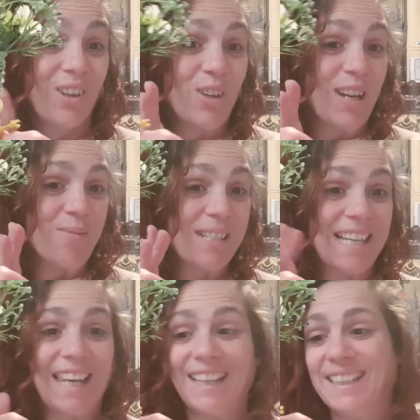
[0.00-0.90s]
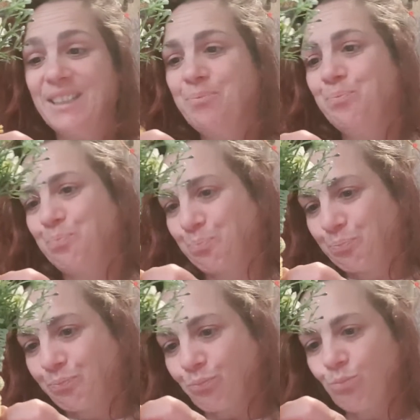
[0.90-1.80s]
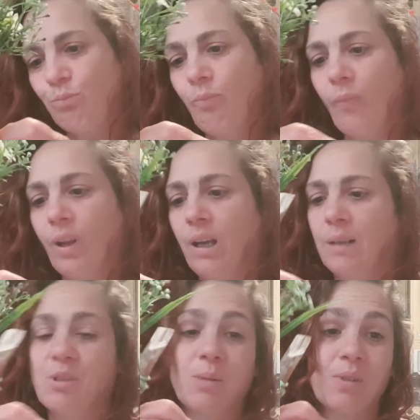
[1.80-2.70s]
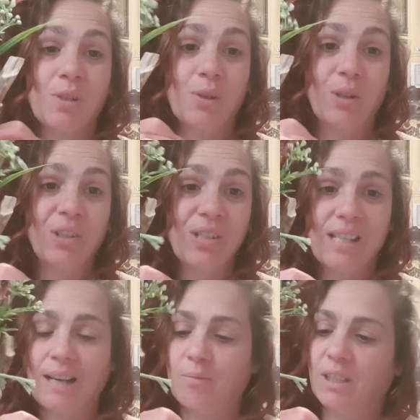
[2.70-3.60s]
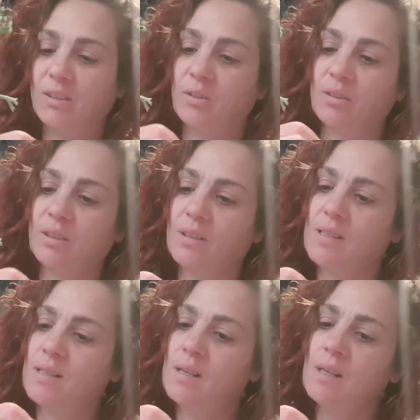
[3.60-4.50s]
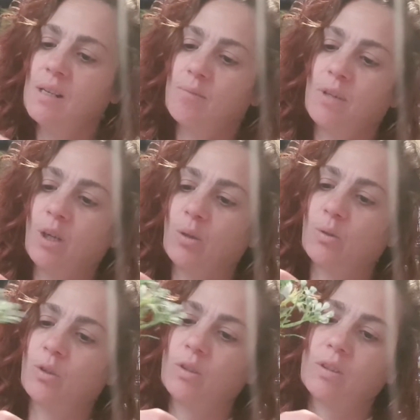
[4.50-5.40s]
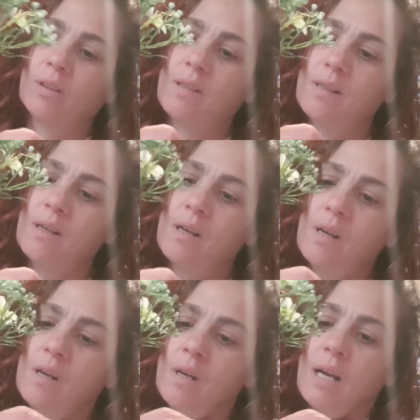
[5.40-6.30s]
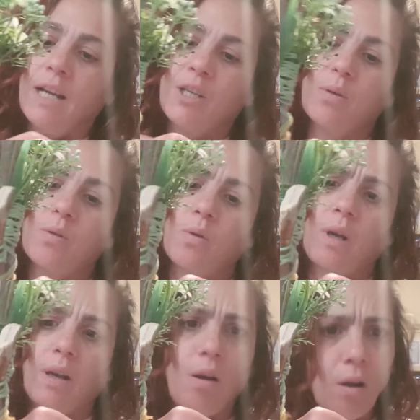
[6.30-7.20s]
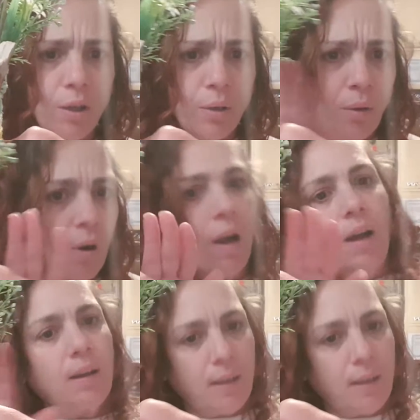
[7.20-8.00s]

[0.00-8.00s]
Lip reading: Her name was Claire. She was a nurse at my local doctor's. And she was all like, oh, you all right?